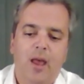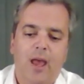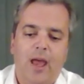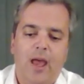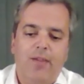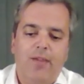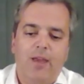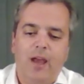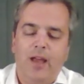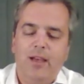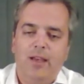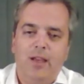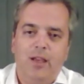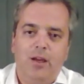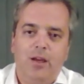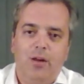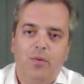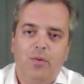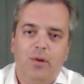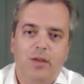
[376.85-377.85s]
And the
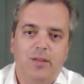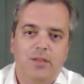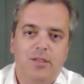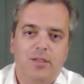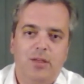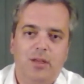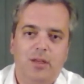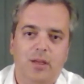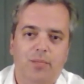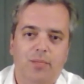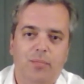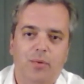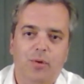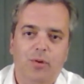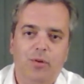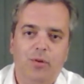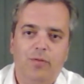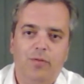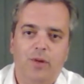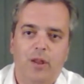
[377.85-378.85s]
idea was to
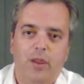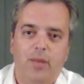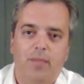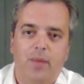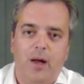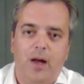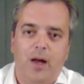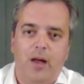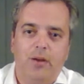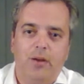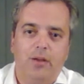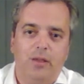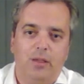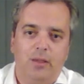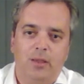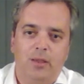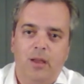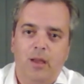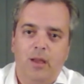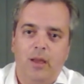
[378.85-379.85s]
improve on the
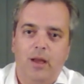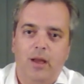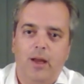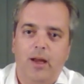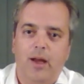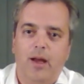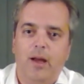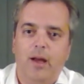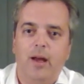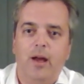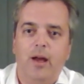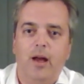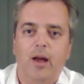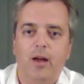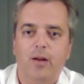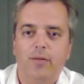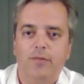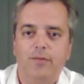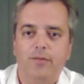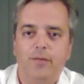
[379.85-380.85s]
model
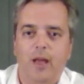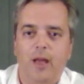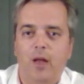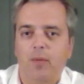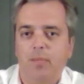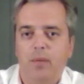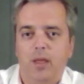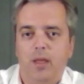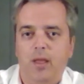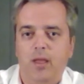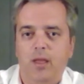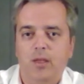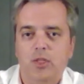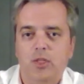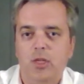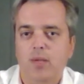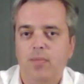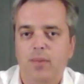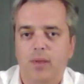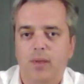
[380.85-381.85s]
of
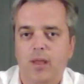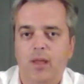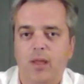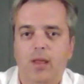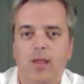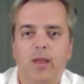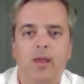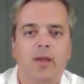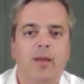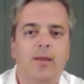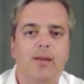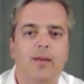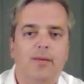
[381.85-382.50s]
LPGP